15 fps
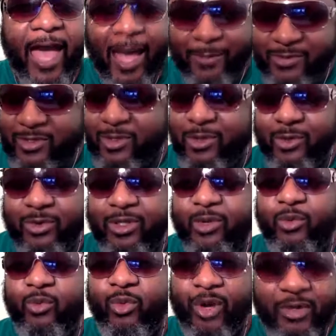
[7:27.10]

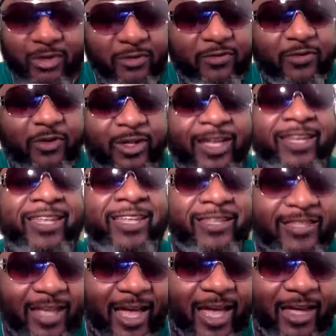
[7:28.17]
absolutely wonderful in
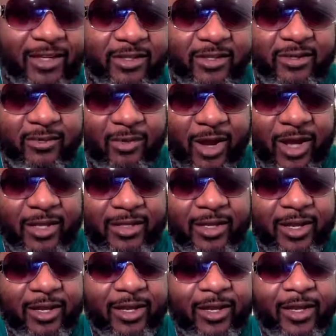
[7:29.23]
his eyes, right?
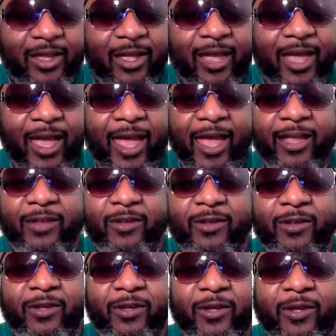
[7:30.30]

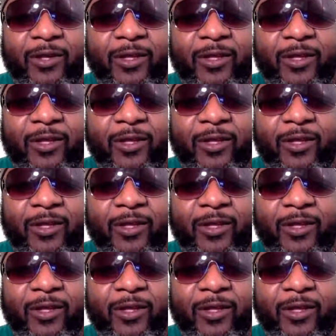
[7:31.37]
And